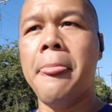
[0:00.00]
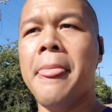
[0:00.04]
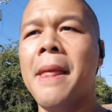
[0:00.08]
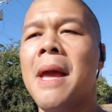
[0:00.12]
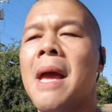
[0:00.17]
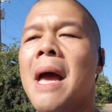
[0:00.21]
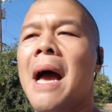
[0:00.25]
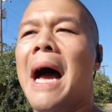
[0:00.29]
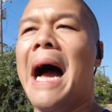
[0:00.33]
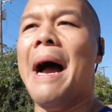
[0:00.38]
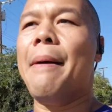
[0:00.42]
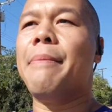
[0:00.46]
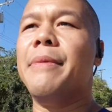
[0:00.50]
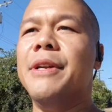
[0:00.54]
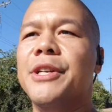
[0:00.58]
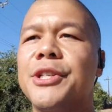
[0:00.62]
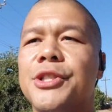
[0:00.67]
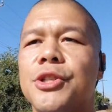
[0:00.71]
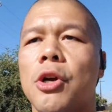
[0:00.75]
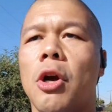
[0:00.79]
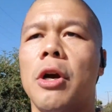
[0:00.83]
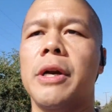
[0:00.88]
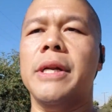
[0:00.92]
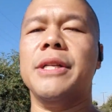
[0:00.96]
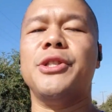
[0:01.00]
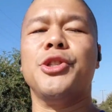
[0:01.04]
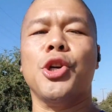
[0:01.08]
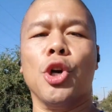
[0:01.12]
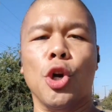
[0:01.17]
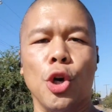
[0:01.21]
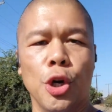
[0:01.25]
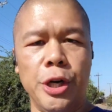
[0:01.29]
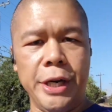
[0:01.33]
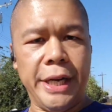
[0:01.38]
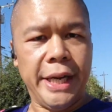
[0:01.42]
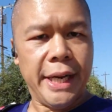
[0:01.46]
I'm gonna start turning
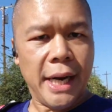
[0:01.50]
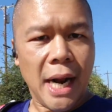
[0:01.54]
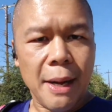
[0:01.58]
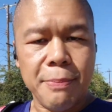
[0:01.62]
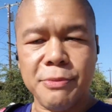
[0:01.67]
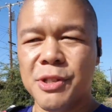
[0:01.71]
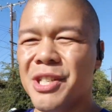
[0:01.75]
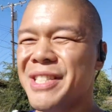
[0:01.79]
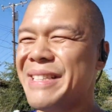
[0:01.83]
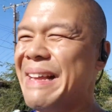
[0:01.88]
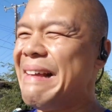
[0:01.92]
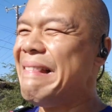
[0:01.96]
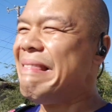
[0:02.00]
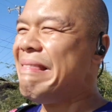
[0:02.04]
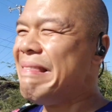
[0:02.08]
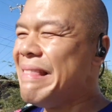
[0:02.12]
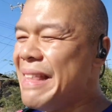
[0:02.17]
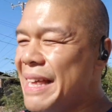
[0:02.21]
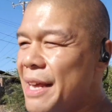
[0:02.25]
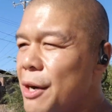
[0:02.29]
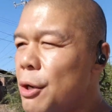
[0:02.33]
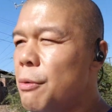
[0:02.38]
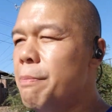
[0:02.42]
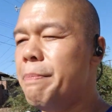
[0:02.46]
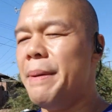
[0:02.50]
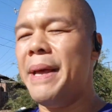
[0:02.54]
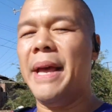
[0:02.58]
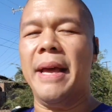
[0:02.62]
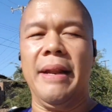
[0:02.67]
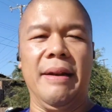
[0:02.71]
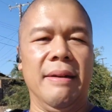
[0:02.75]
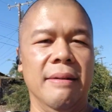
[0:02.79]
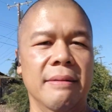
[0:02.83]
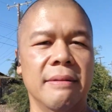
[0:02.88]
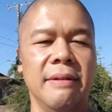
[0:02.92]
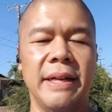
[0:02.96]
it up just a little bit,
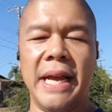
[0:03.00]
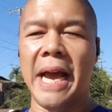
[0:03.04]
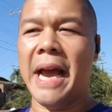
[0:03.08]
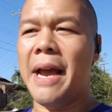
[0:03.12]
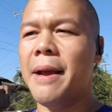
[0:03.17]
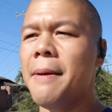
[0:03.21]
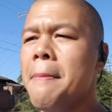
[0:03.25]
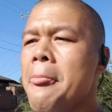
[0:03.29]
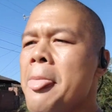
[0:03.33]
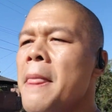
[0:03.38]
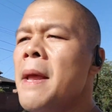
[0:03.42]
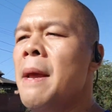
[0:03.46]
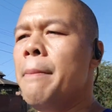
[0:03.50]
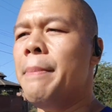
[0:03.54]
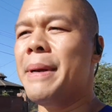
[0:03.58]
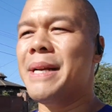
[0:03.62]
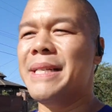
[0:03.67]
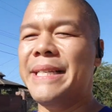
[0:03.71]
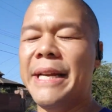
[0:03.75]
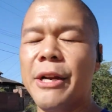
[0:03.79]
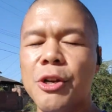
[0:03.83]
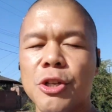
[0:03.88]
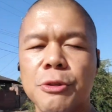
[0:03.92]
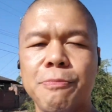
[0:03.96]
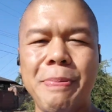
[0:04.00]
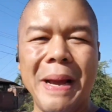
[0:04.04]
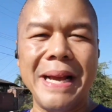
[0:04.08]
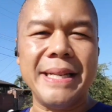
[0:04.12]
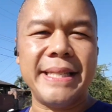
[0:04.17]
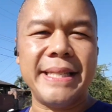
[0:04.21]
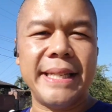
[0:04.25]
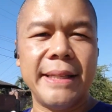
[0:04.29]
okay? Because here's basically what